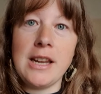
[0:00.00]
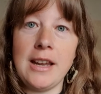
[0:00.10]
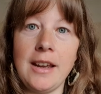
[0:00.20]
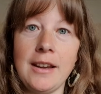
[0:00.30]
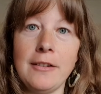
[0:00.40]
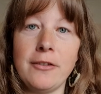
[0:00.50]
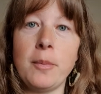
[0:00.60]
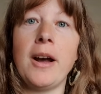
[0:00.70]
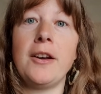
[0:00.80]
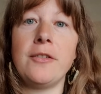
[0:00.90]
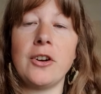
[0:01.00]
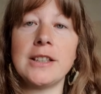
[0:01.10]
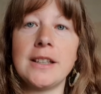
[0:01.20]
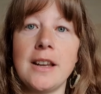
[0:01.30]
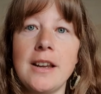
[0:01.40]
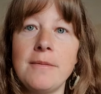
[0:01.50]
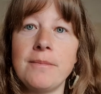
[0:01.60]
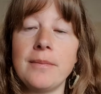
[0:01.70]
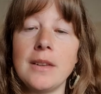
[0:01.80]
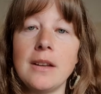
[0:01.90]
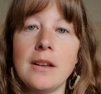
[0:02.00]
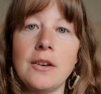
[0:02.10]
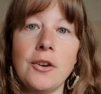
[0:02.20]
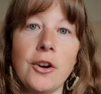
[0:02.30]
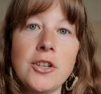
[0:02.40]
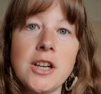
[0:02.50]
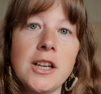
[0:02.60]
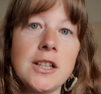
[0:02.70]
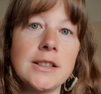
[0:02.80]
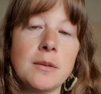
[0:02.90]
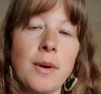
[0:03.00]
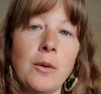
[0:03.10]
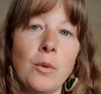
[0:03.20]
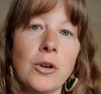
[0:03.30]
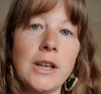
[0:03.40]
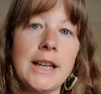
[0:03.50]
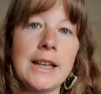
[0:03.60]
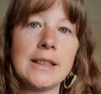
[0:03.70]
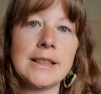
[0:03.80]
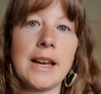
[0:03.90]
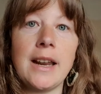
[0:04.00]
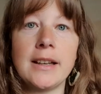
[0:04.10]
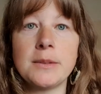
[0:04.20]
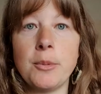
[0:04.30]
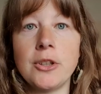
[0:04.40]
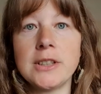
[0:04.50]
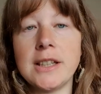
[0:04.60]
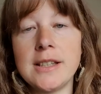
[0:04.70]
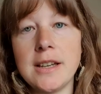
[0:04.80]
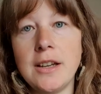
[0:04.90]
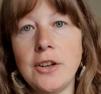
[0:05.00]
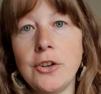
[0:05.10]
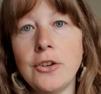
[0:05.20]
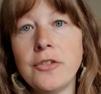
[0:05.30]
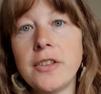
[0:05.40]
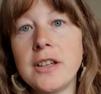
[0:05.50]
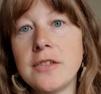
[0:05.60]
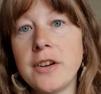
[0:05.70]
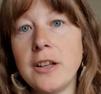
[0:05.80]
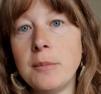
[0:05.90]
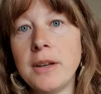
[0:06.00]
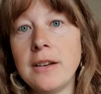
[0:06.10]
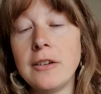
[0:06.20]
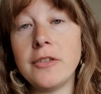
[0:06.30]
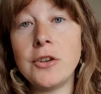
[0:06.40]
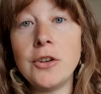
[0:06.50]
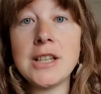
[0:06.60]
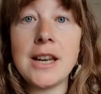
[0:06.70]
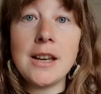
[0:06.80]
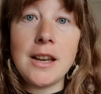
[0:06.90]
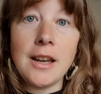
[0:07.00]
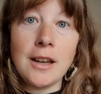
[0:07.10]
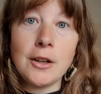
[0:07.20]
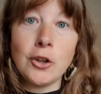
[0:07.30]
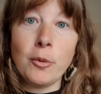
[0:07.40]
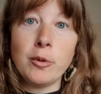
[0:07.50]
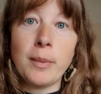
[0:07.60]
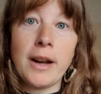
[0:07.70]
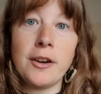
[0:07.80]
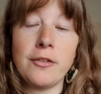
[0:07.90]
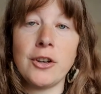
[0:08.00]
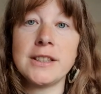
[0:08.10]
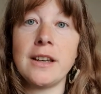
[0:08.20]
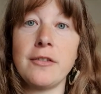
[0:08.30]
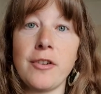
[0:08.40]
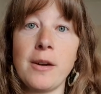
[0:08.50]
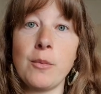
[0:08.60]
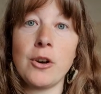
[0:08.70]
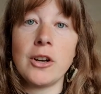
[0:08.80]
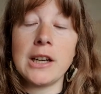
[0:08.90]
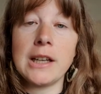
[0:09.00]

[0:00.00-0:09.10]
year for biodiversity. Negotiations among world leaders and experts continue for the development of the new 10 year Global Biodiversity Framework.